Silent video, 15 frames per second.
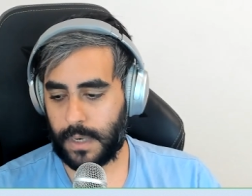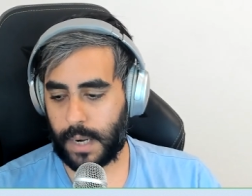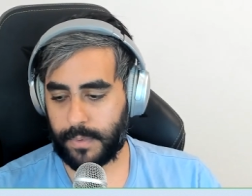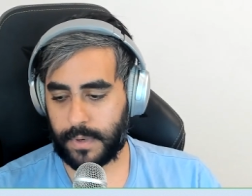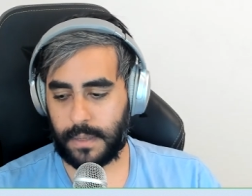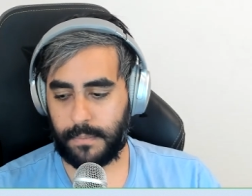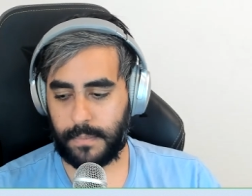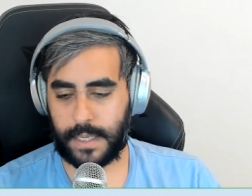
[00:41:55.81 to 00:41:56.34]
I'm
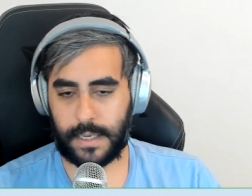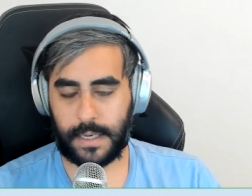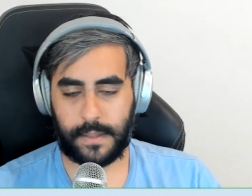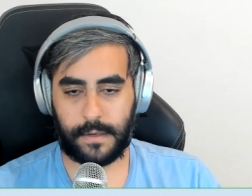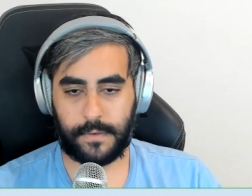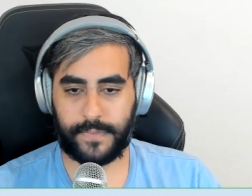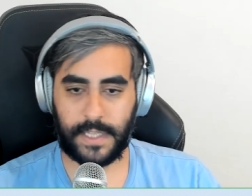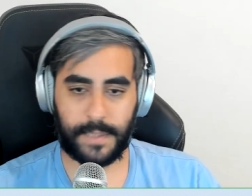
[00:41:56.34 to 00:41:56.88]
going to mint
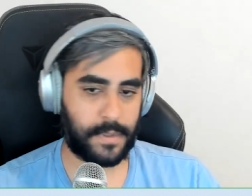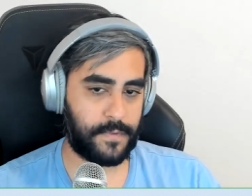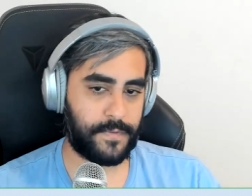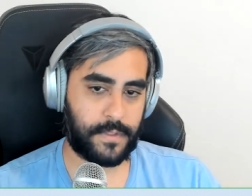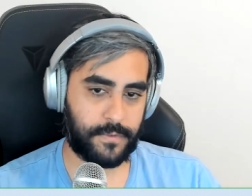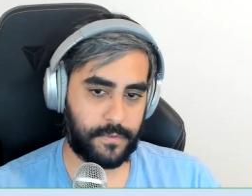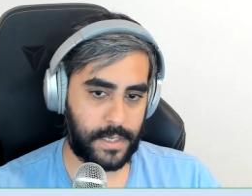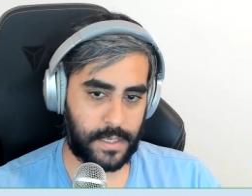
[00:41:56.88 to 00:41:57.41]
and then flip it
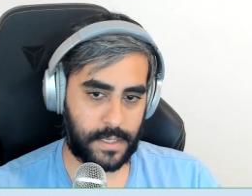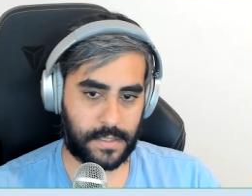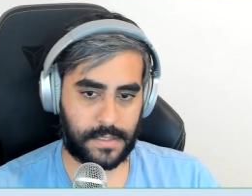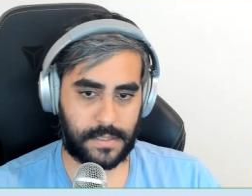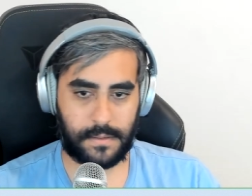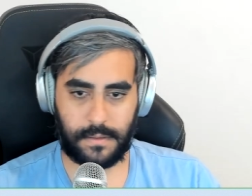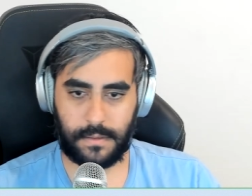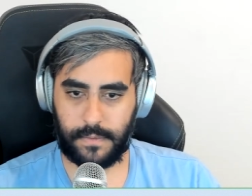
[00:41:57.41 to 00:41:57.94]
for
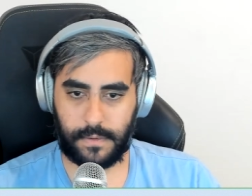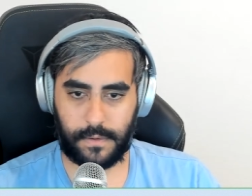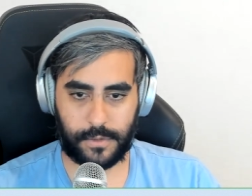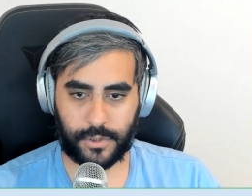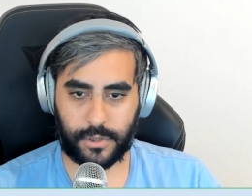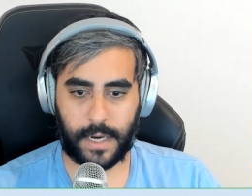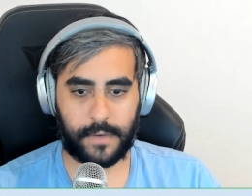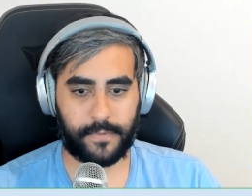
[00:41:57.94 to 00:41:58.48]
3x or, or
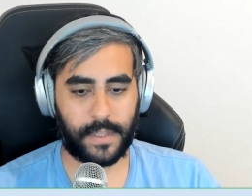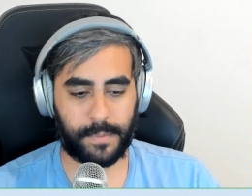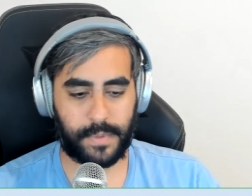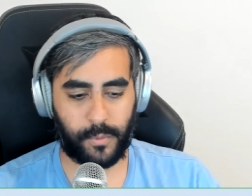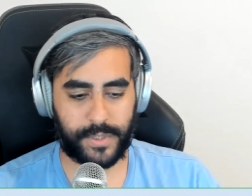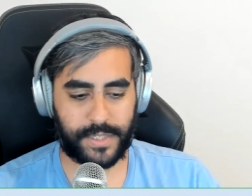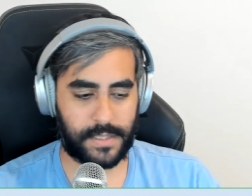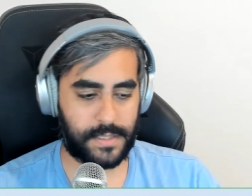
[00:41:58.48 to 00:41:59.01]
try and flip
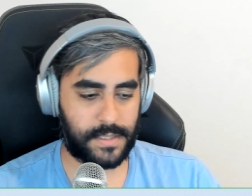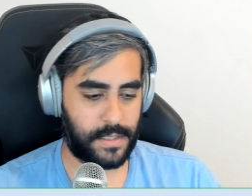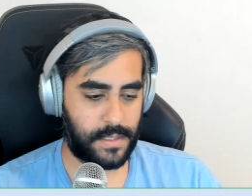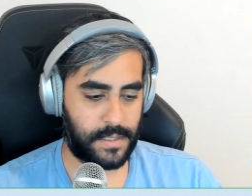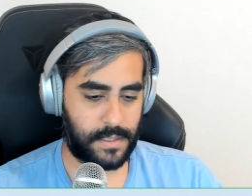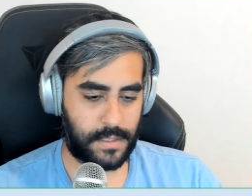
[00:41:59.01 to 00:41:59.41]
it, which is,